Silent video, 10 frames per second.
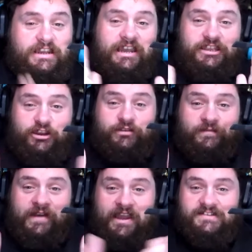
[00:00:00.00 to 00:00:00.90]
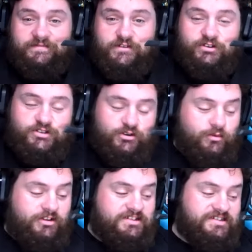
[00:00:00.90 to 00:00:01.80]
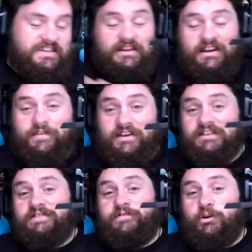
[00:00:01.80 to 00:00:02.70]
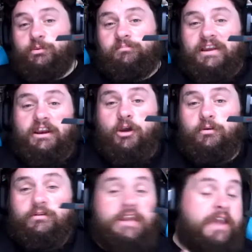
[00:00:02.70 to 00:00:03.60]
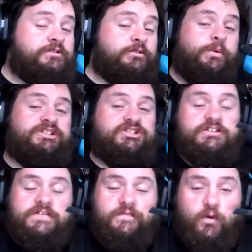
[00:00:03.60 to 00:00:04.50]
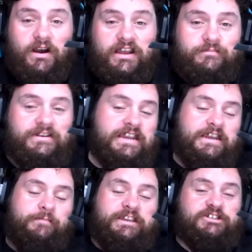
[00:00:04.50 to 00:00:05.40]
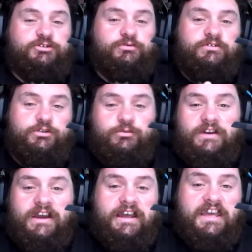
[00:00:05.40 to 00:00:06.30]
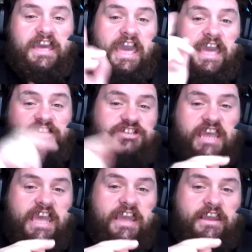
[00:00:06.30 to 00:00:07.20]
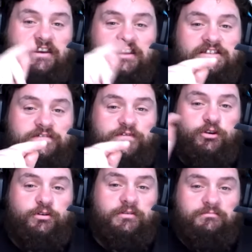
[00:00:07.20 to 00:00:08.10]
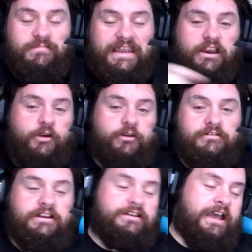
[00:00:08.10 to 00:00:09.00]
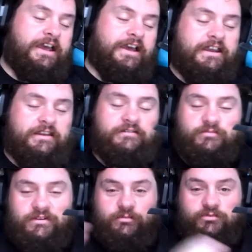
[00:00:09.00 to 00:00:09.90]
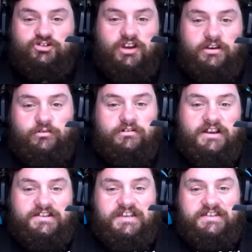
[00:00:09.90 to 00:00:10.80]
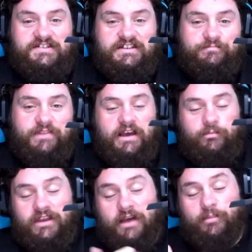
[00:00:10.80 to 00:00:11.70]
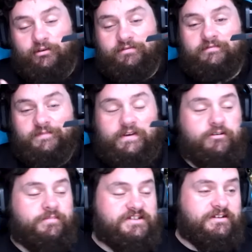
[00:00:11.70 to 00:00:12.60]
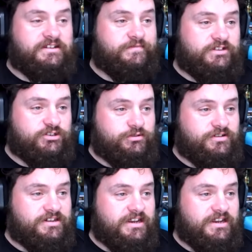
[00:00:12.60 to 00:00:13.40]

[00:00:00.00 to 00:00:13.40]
And you, the fans, if you do want to see another interview with Milo and have some questions for him, be sure to uh, hashtag interview Milo. Uh, and we will try and organize a second part. We are both very busy individuals,